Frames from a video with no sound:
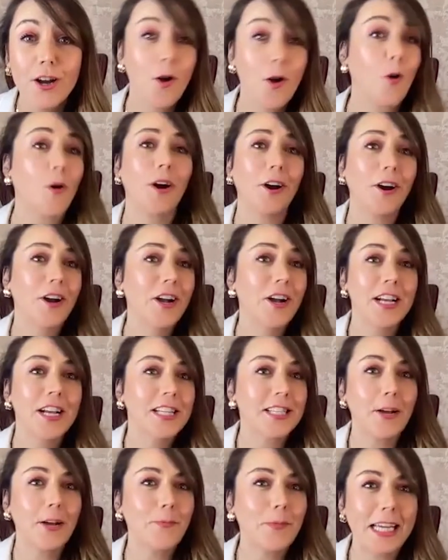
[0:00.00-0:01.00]
or
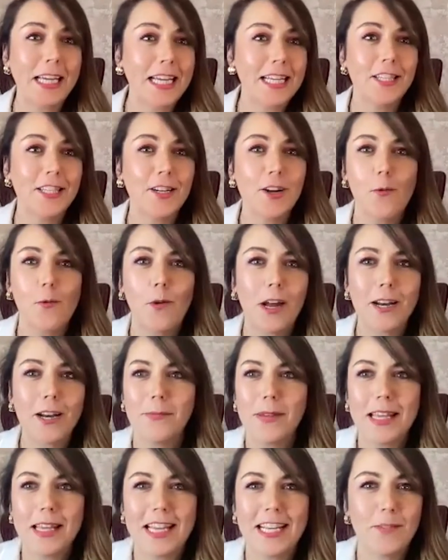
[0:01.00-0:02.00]
some kids, want to
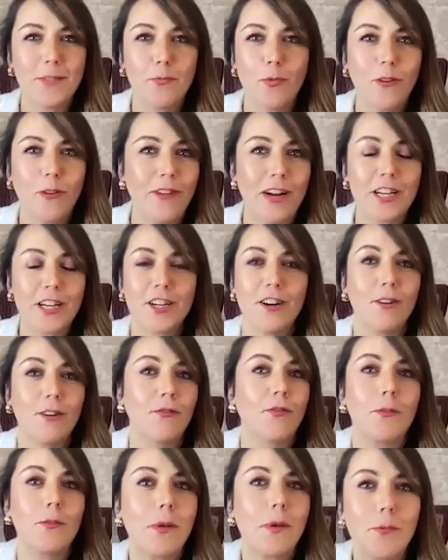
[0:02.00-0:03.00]
be these professional
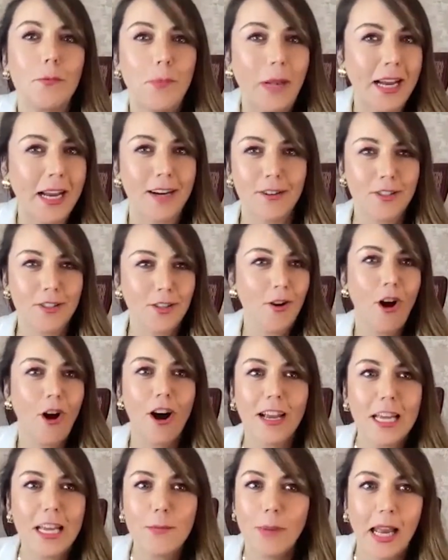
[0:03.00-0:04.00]
football players or
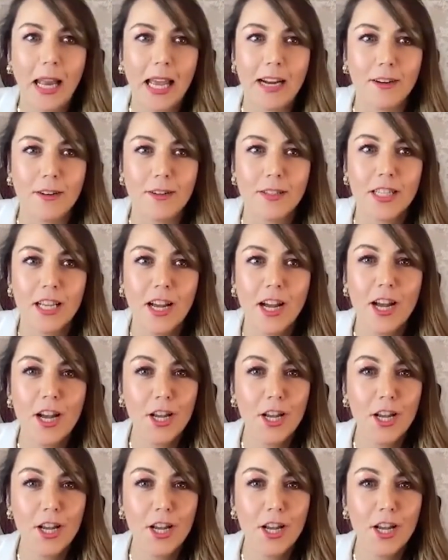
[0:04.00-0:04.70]
hockey players.